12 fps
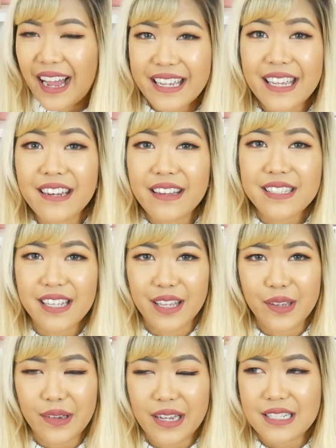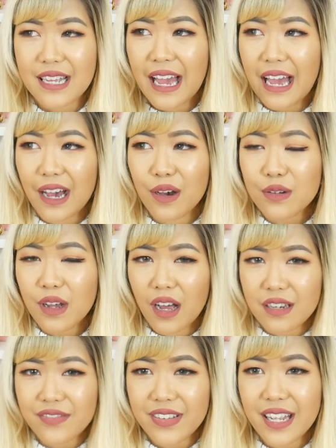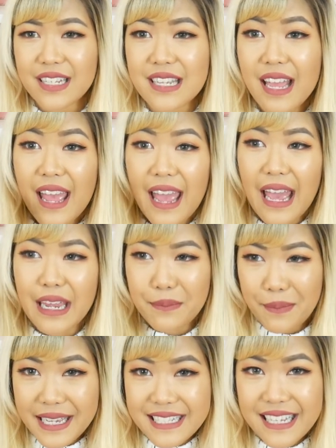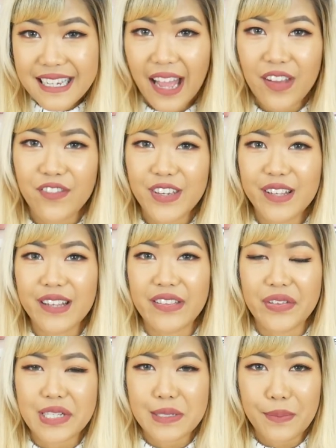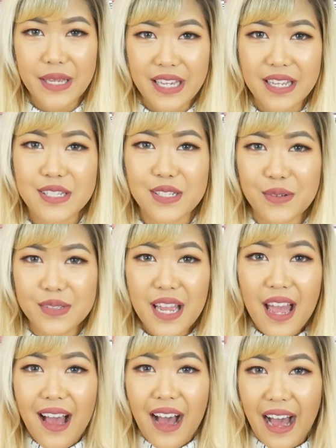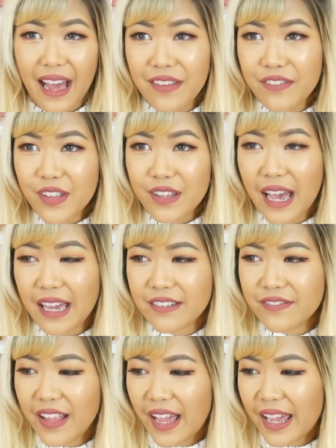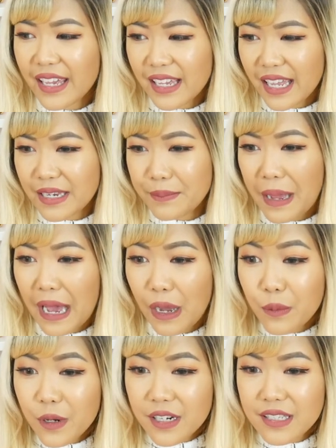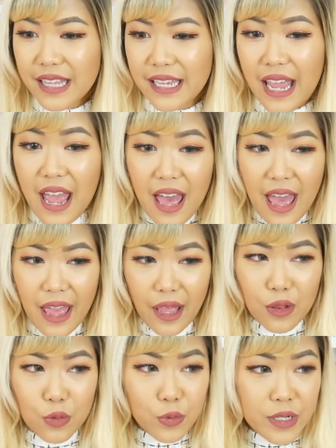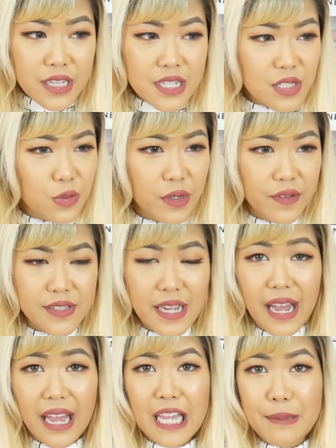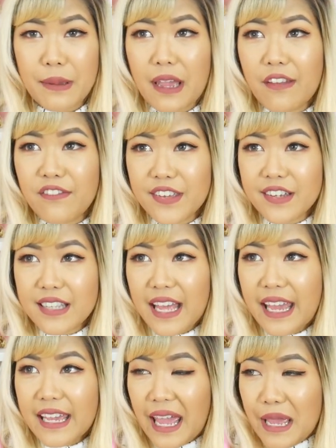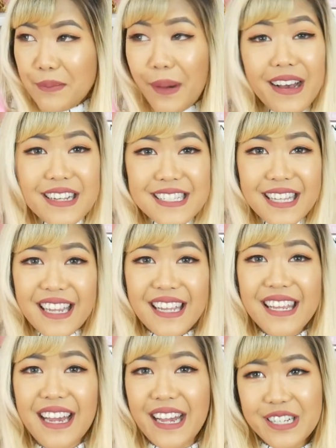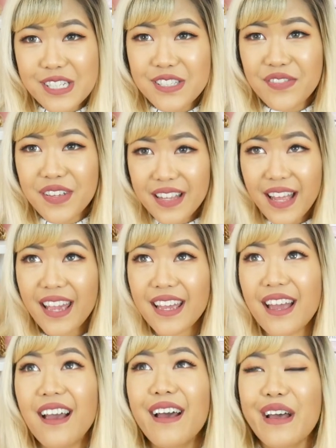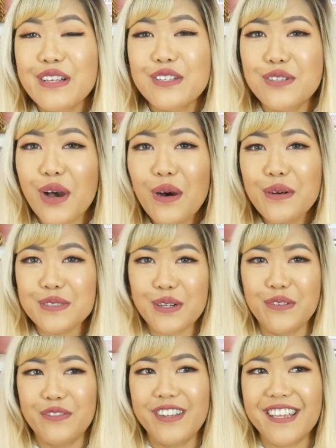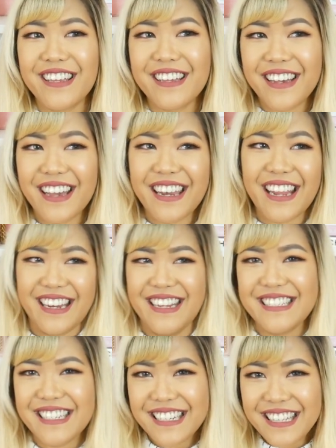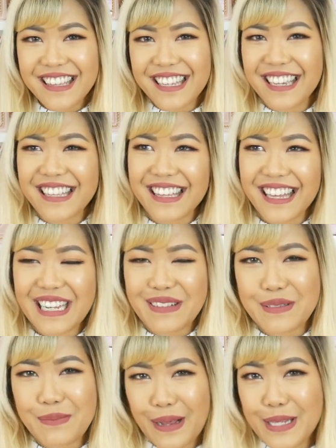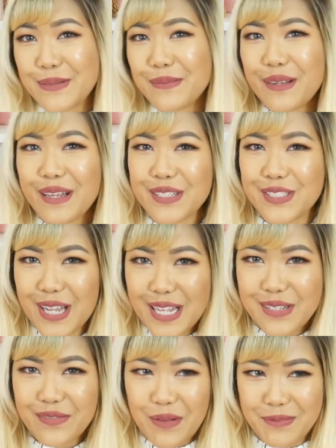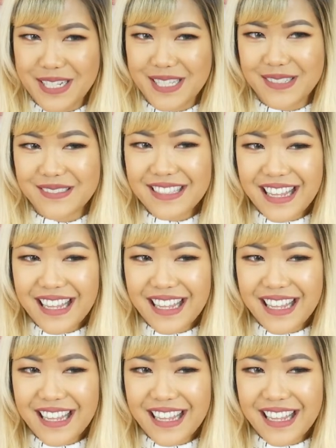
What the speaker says: I cannot tell you guys how confident and amazing I feel in this pink suit. I feel kind of like an empowered, like Elle Woods sort of type. I feel like a boss lady. I just feel like so freaking good, and I didn't think that it was possible just from a suit.